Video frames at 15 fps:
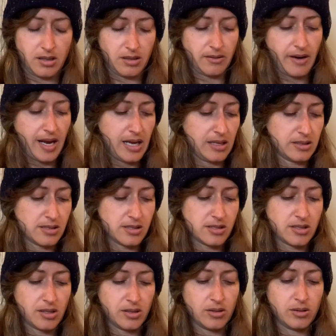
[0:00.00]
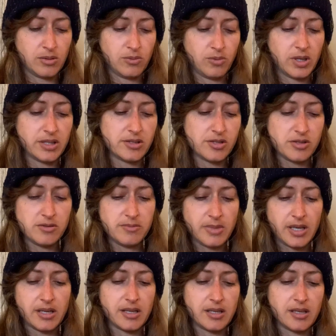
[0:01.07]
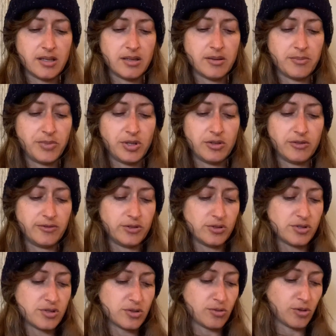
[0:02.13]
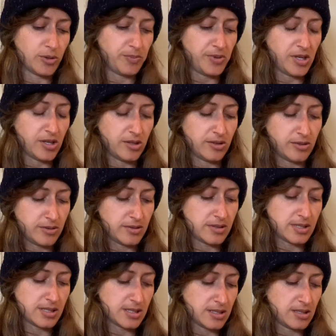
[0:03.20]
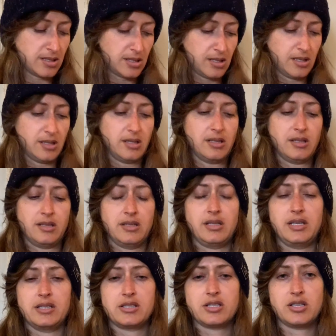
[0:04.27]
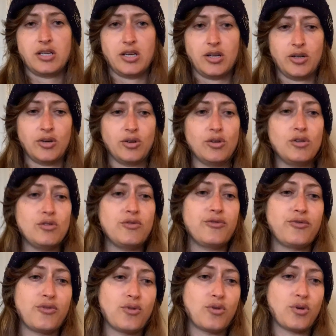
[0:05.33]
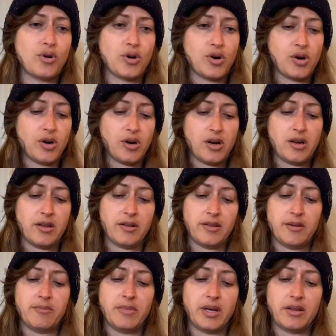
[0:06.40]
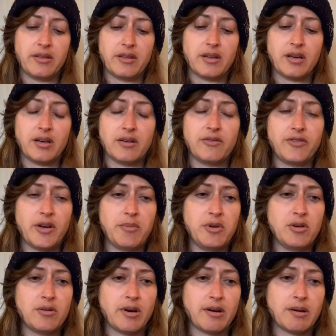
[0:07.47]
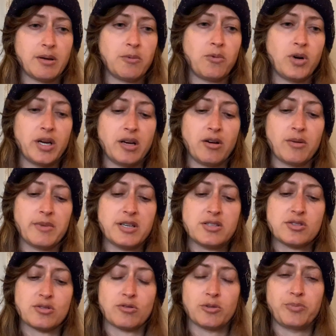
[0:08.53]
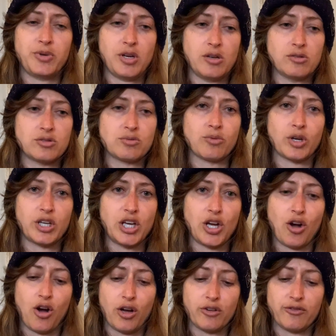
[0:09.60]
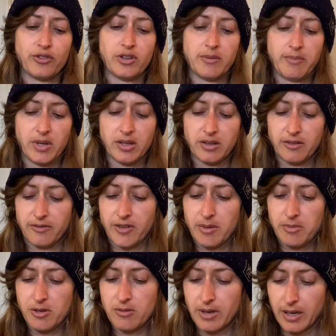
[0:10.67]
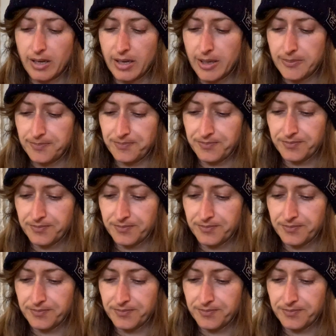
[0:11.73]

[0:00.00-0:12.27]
All right, so what do my beautiful Scorpios need to know for the month of February? What are my Scorpios working on for the month of February?